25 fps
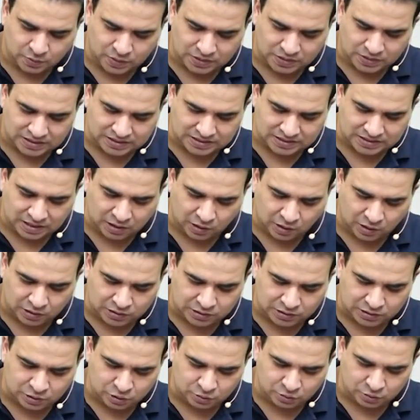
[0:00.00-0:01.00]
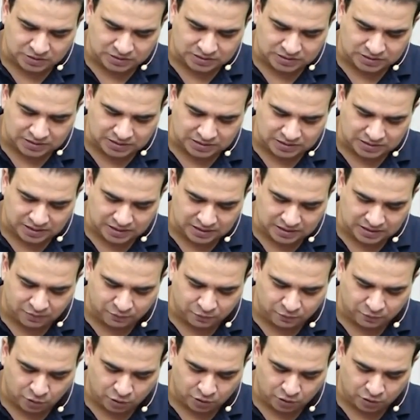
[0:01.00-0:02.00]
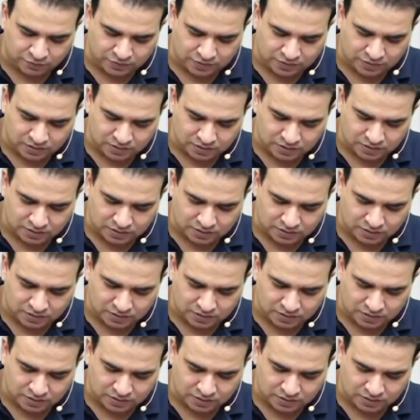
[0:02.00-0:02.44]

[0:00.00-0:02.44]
vessels are also to be seen in the wall of the.